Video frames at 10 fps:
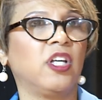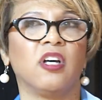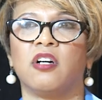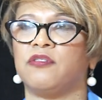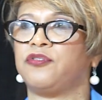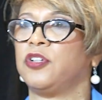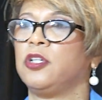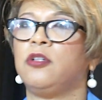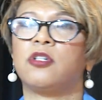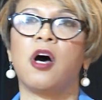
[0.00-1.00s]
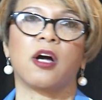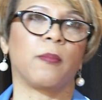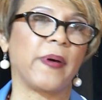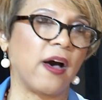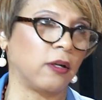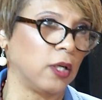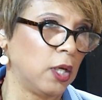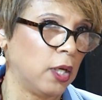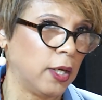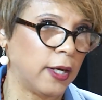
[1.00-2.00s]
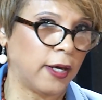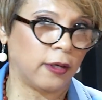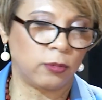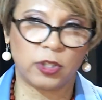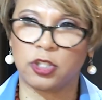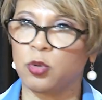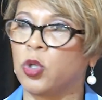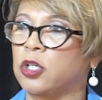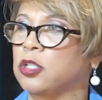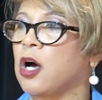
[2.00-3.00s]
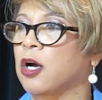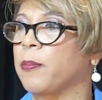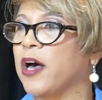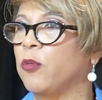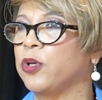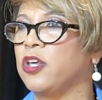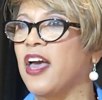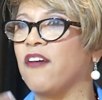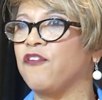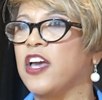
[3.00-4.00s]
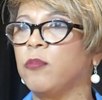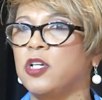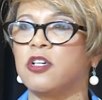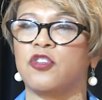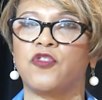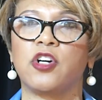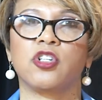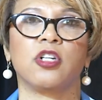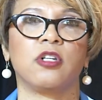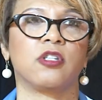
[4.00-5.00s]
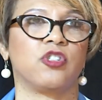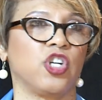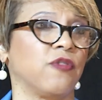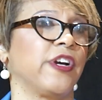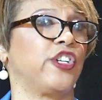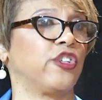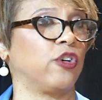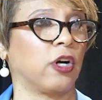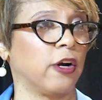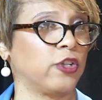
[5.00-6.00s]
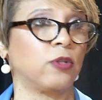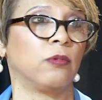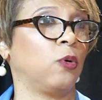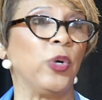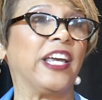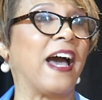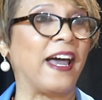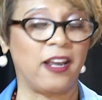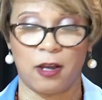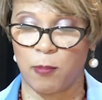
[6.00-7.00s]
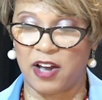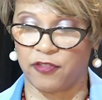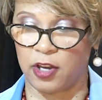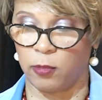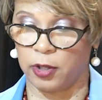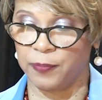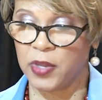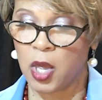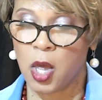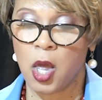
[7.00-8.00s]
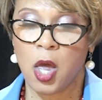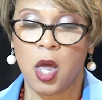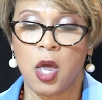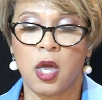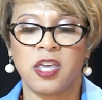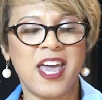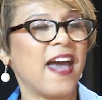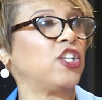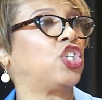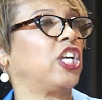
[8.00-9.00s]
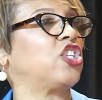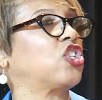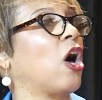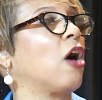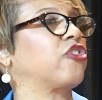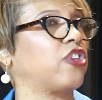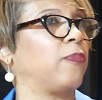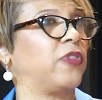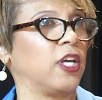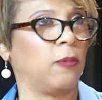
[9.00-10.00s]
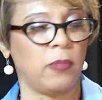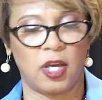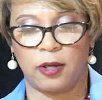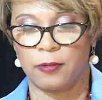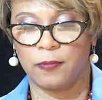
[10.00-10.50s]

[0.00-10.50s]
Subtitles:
of, you talk about, what's the word talk about when you have family dysfunction? It's a generational curse. We got it in my family. Yet she saw something in me.